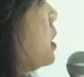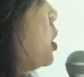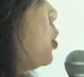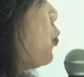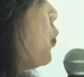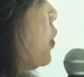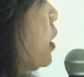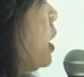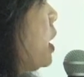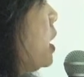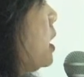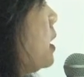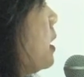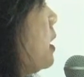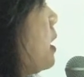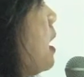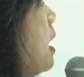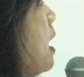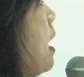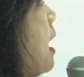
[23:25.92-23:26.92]
degrees,
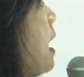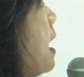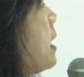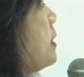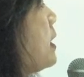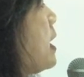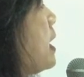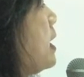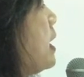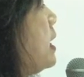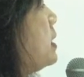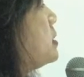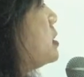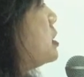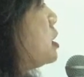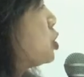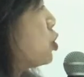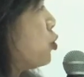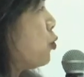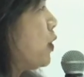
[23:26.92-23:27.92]
and then it's
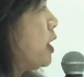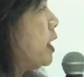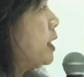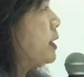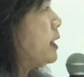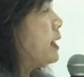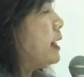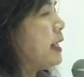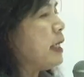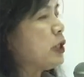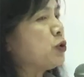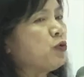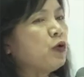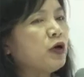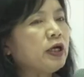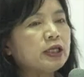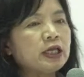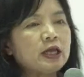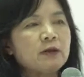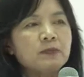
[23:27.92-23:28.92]
the 3D.
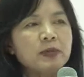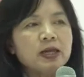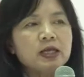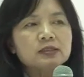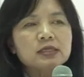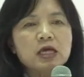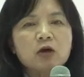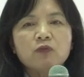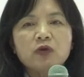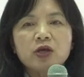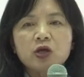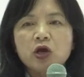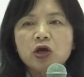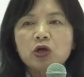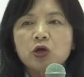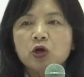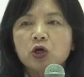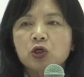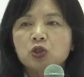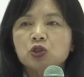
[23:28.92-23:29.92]
3D means that we
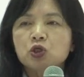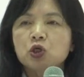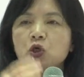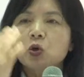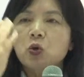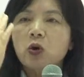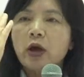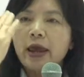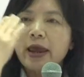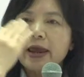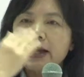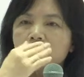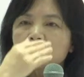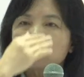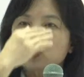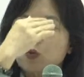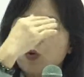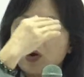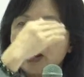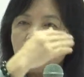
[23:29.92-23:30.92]
can control X,
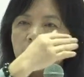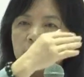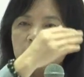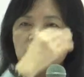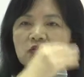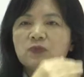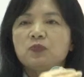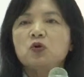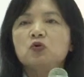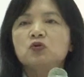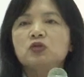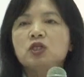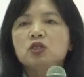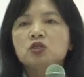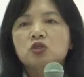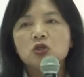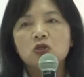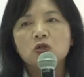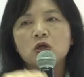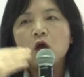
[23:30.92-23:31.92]
Y, Z
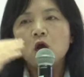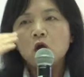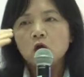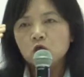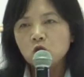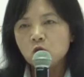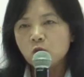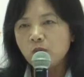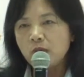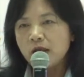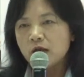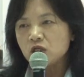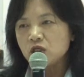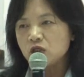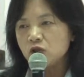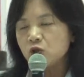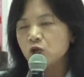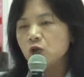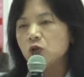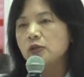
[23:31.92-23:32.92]
position to make
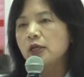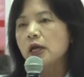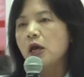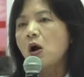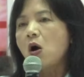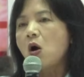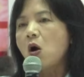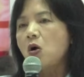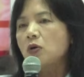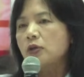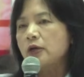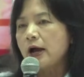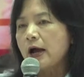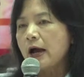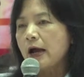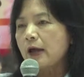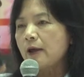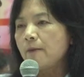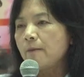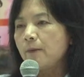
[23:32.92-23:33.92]
sure that all the
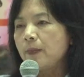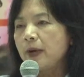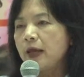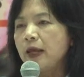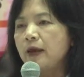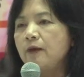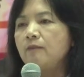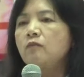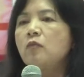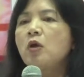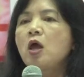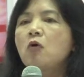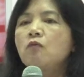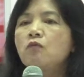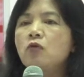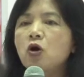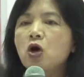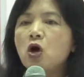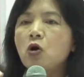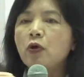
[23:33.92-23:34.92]
ion beam
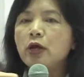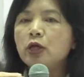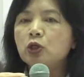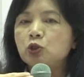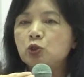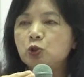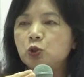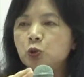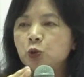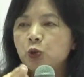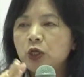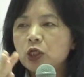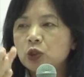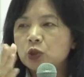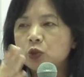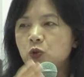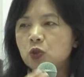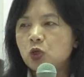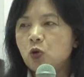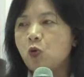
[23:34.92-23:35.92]
will going through
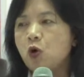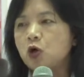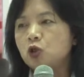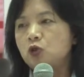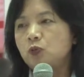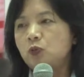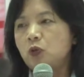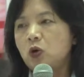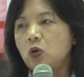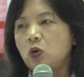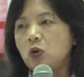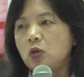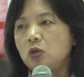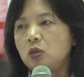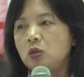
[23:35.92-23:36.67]
into the quadrupole.